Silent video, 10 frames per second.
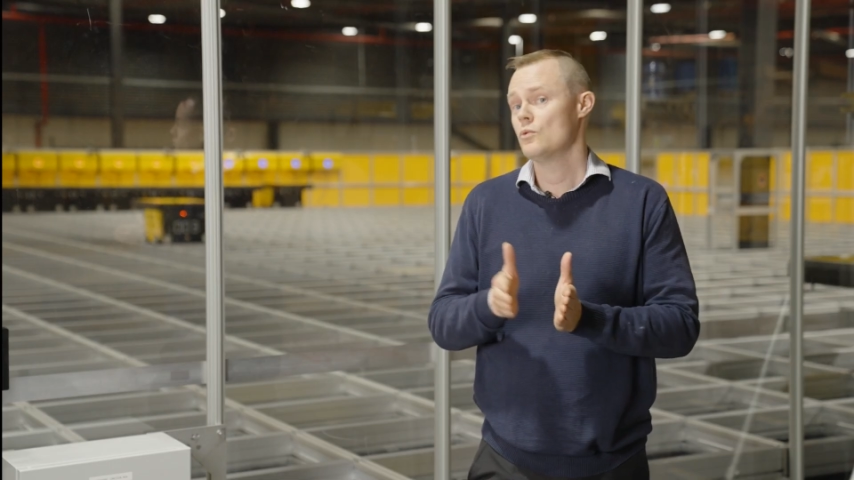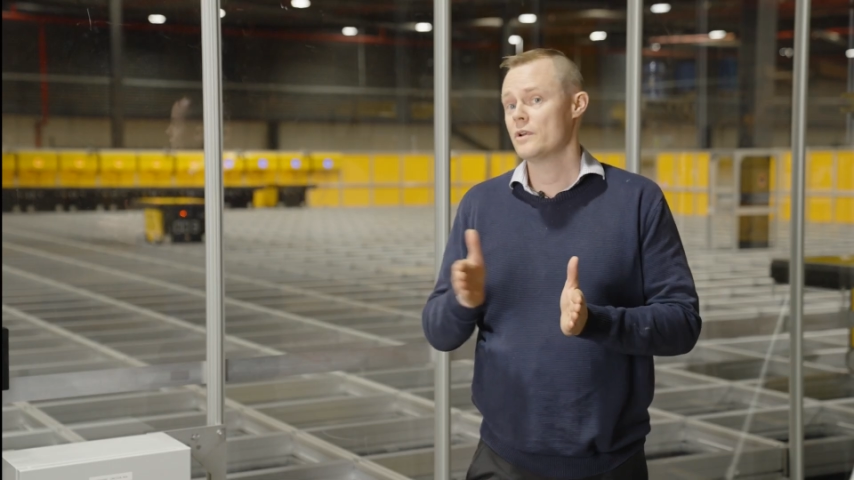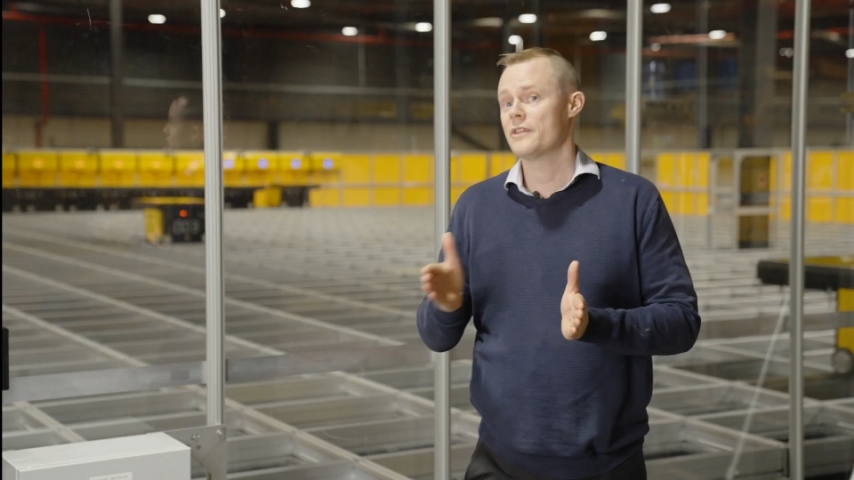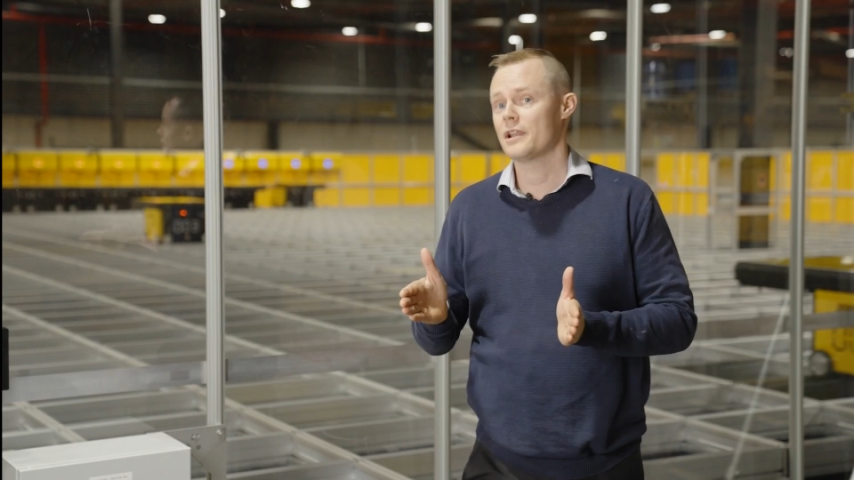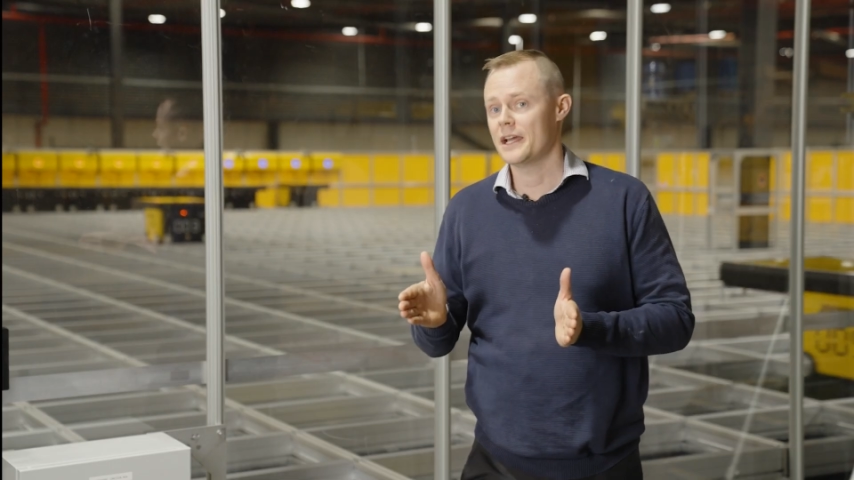
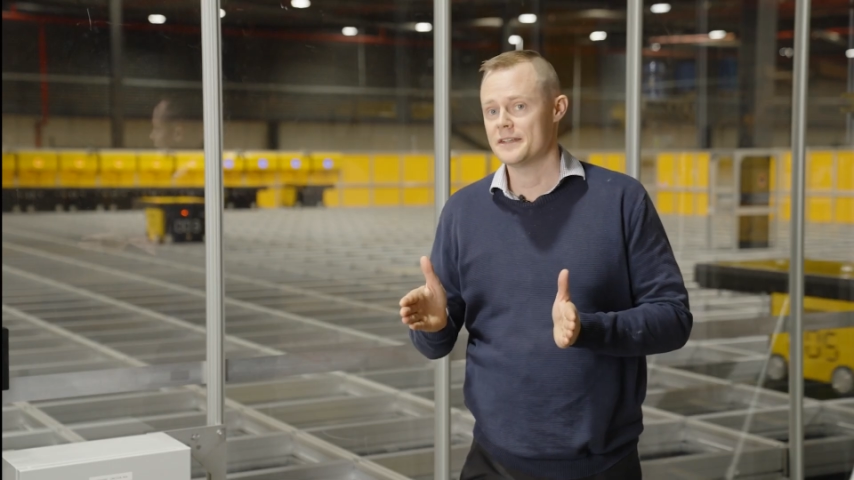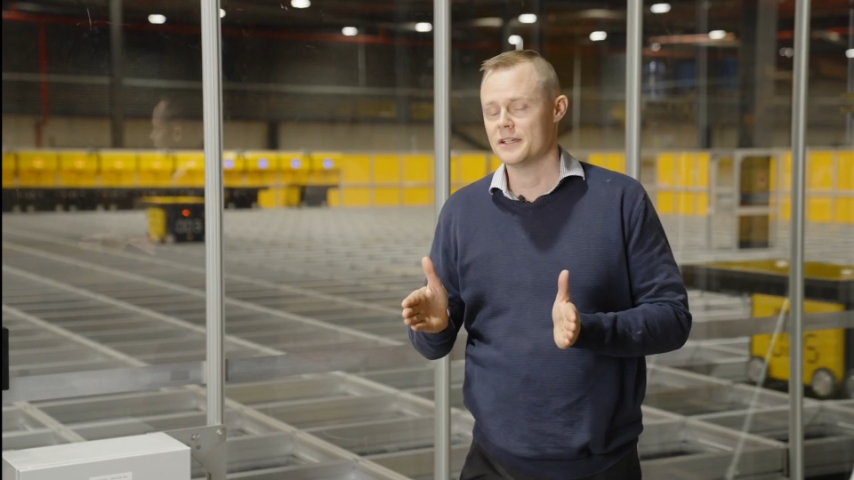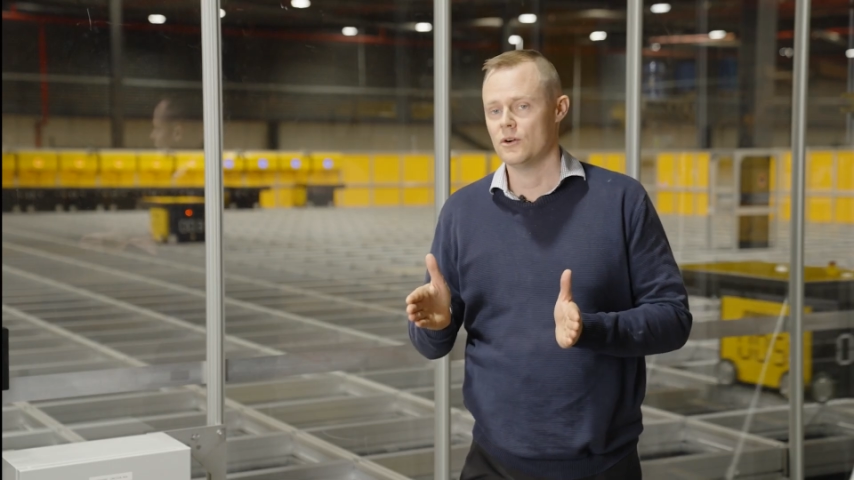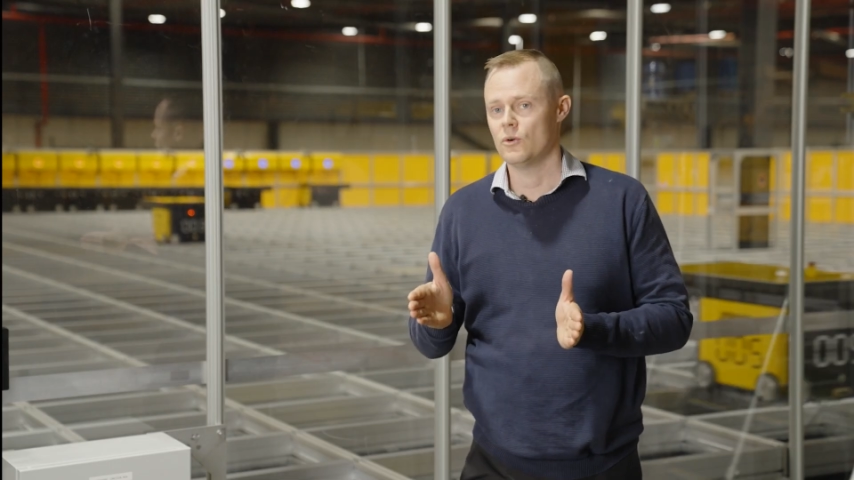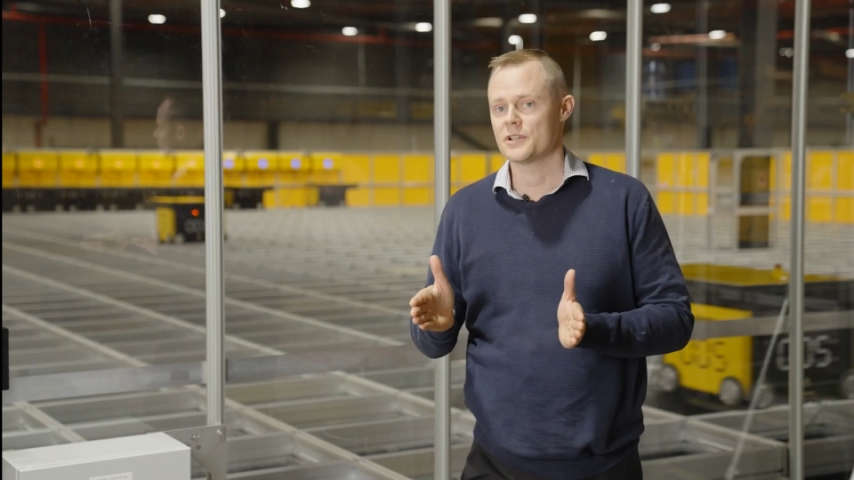with a
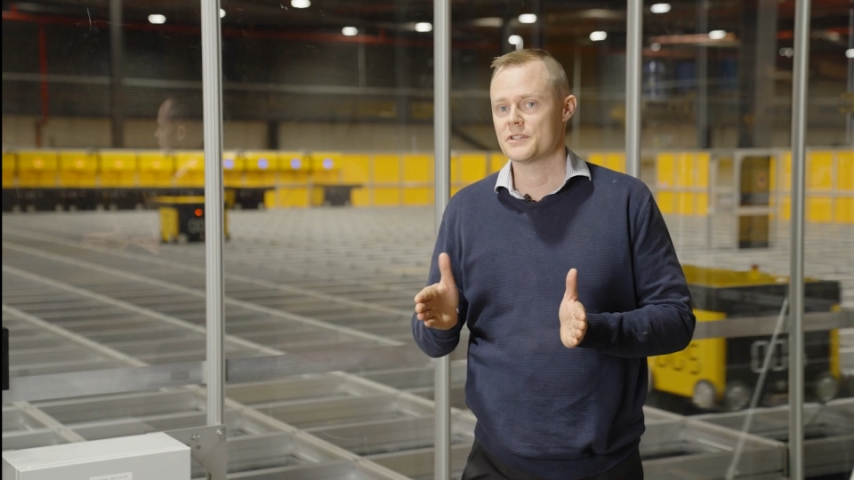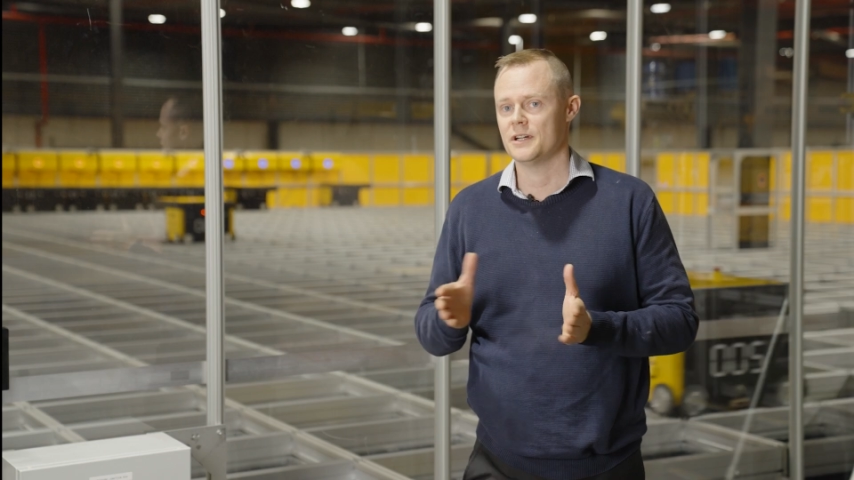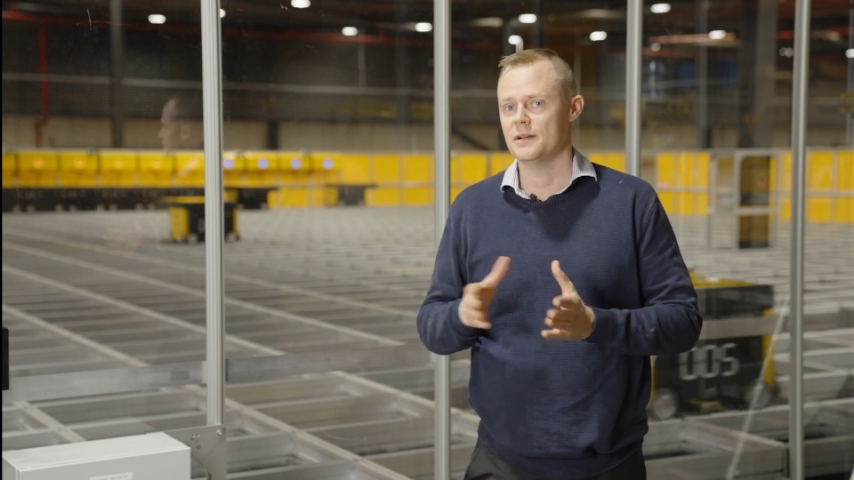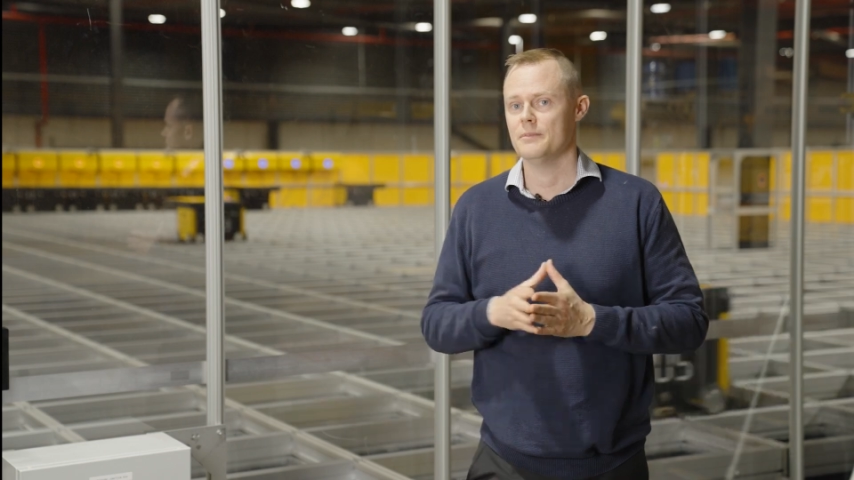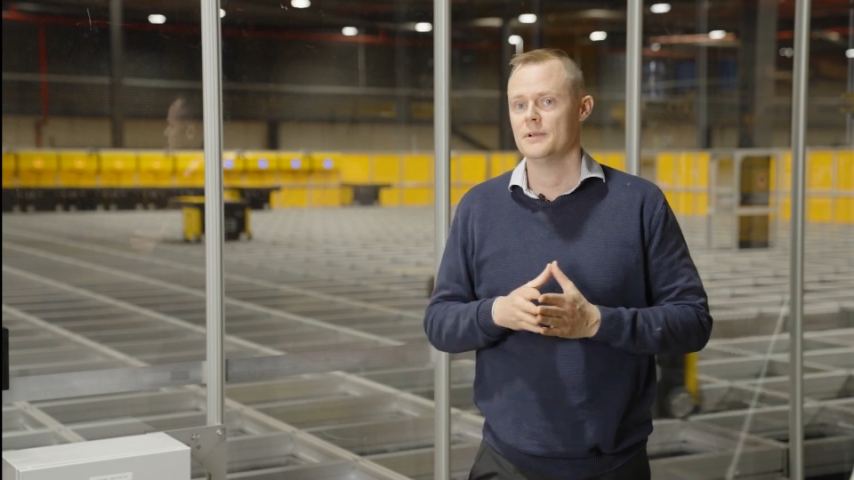later order
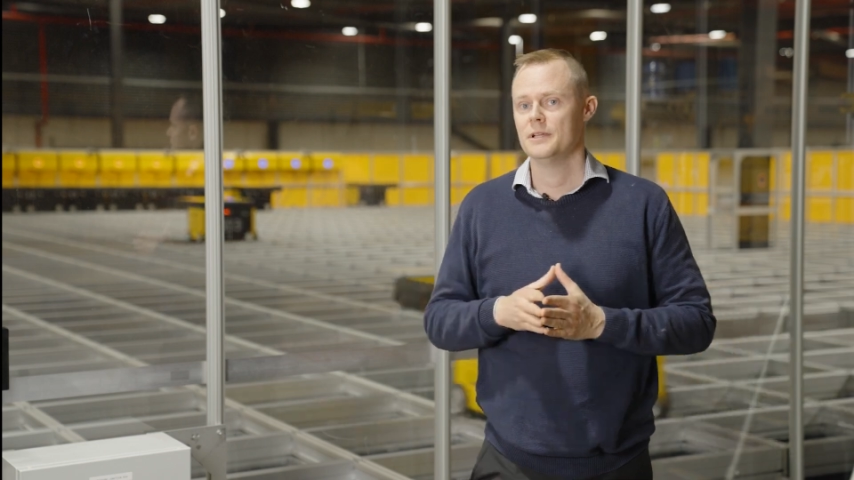time.